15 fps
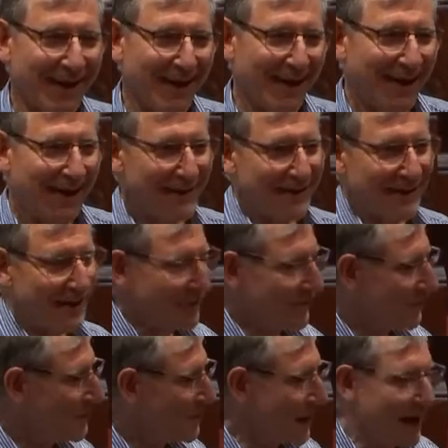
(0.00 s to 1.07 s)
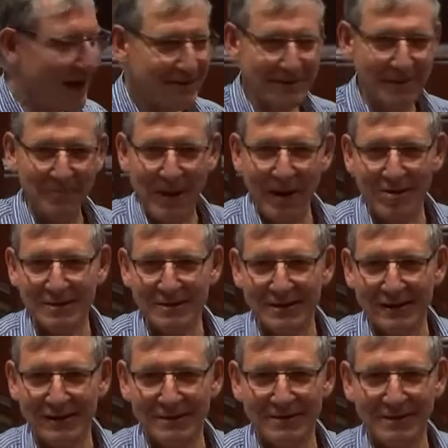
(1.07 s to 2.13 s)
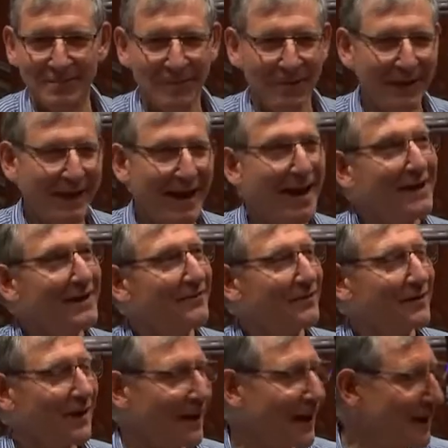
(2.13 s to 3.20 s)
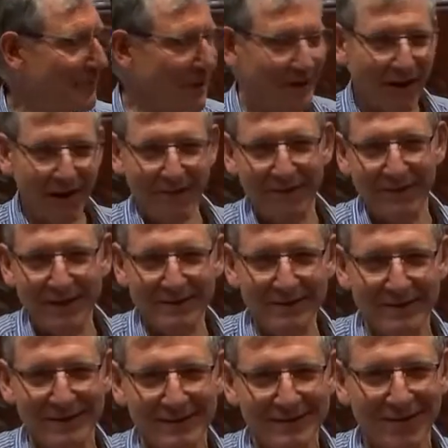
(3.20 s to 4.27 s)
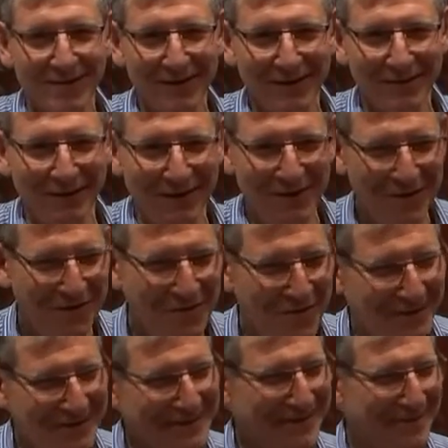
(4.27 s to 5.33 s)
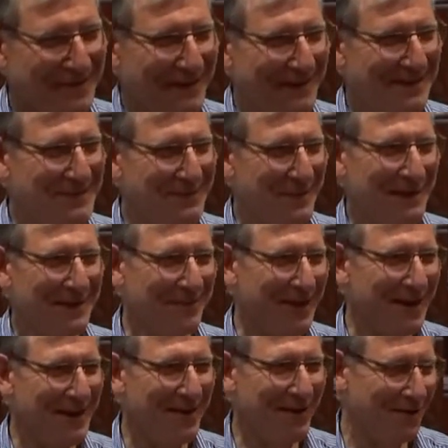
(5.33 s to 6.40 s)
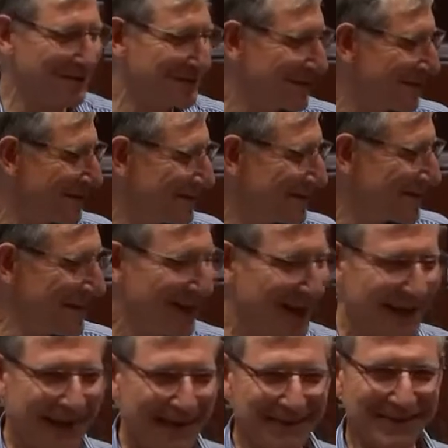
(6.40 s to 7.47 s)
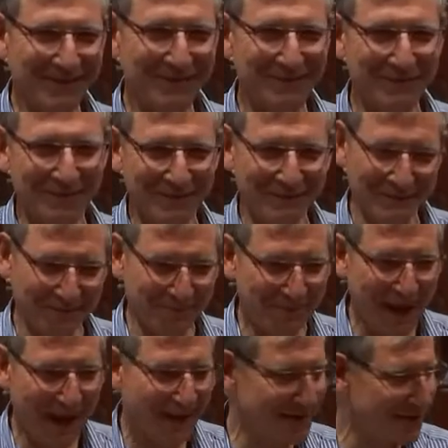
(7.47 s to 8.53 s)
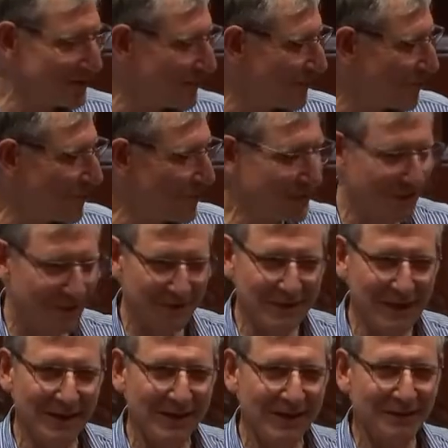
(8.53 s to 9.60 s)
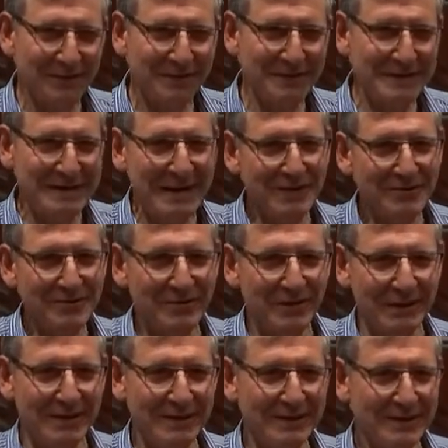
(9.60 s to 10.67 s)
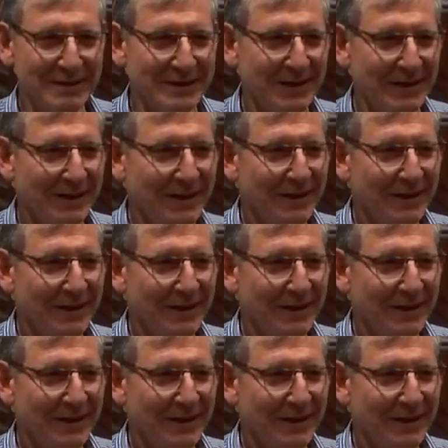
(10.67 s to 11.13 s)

And FMNR is embarrassingly simple. I can't even claim that I invented it. It's not even new. It's something that's been in many continents in different parts of the world for centuries.